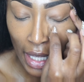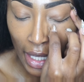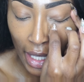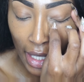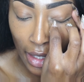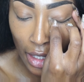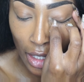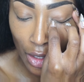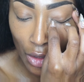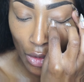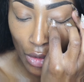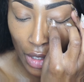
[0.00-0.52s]

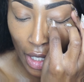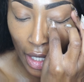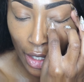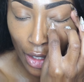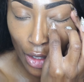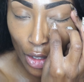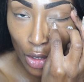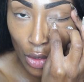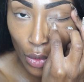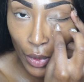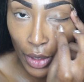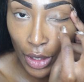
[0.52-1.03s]
and then you take
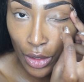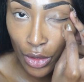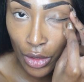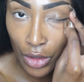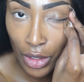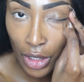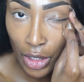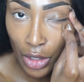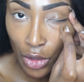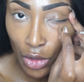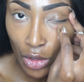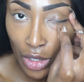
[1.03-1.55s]
your tweezers
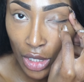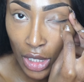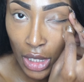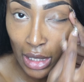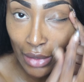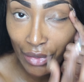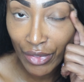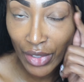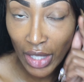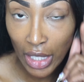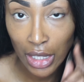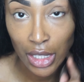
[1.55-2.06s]
and you
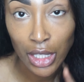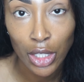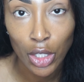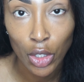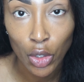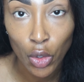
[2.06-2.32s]
just fix it